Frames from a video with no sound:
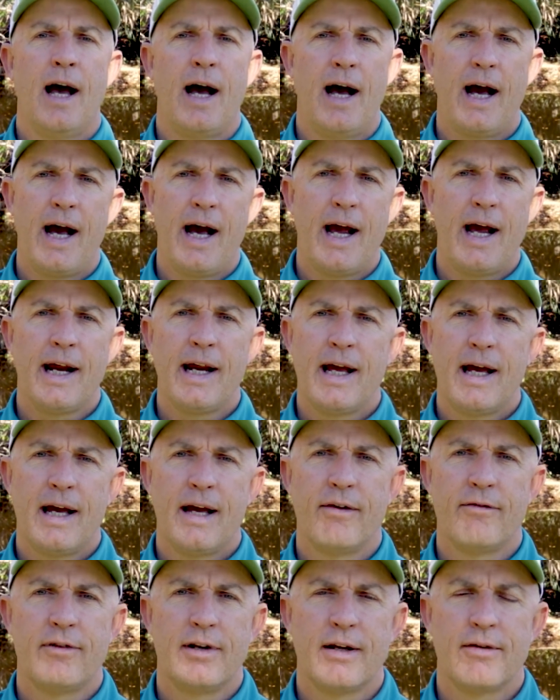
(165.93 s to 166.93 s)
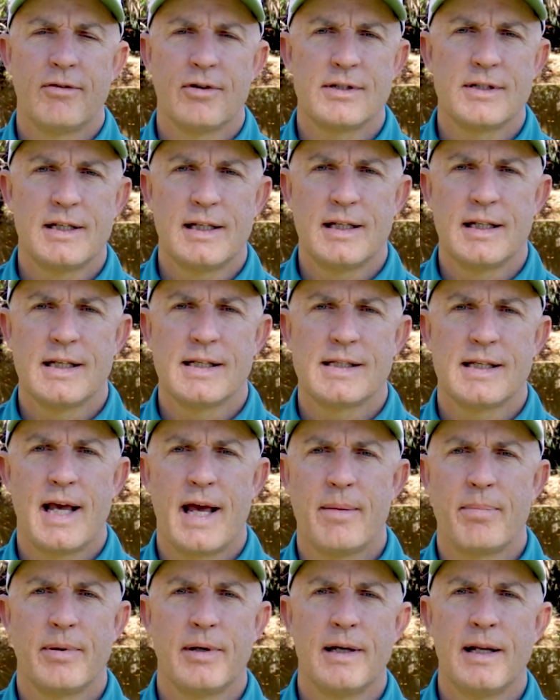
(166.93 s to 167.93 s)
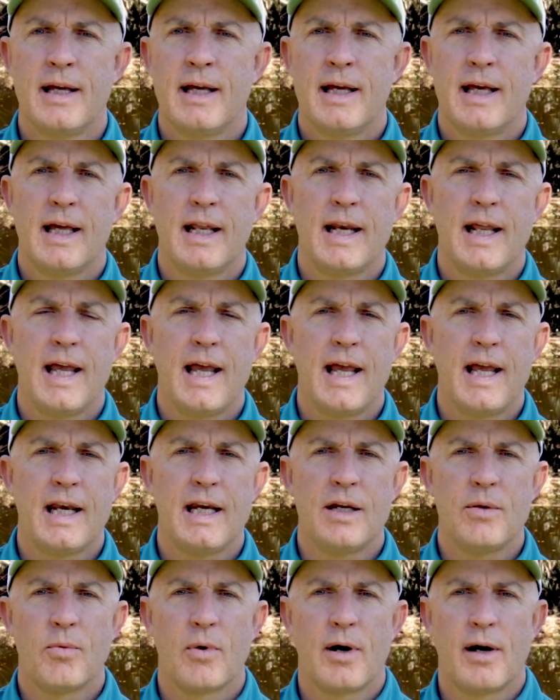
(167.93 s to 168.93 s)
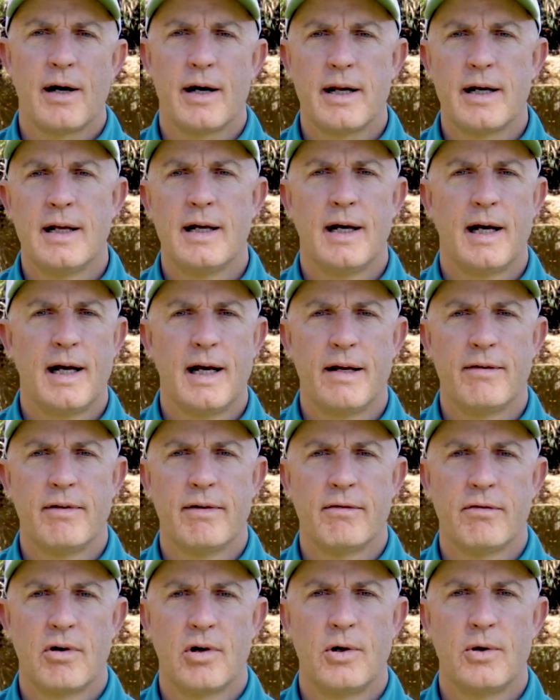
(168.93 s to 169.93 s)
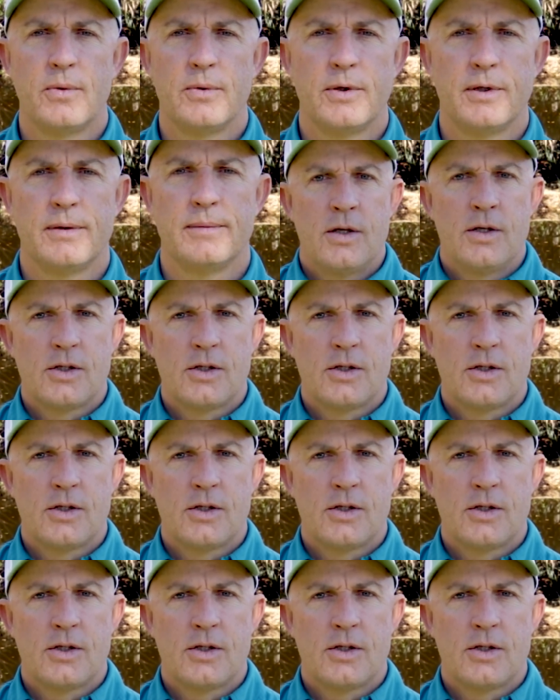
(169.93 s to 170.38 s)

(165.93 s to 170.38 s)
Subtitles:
I have never seen this happen in any rod I have ever owned.